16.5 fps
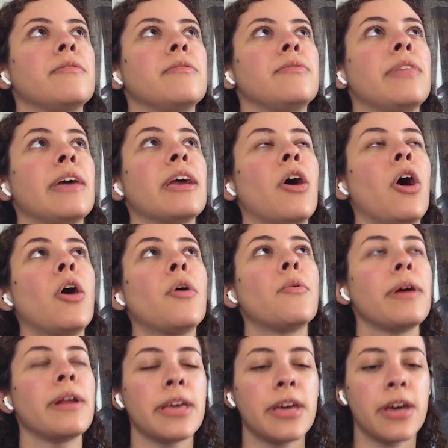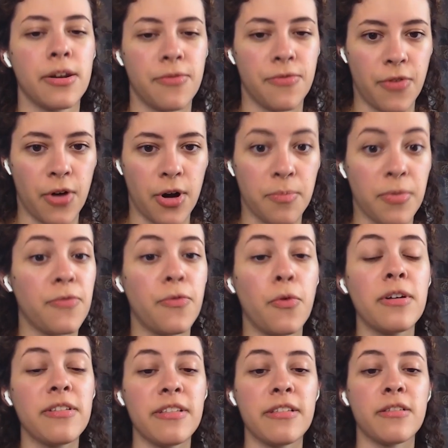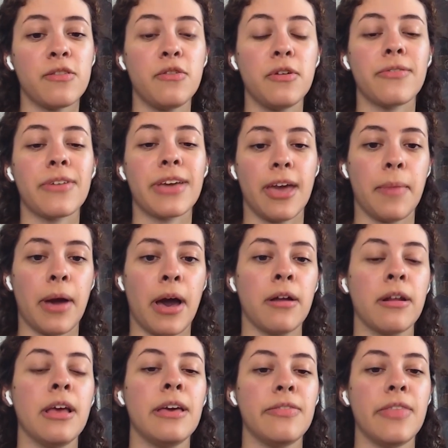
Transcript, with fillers: they already confirmed before season two even came out.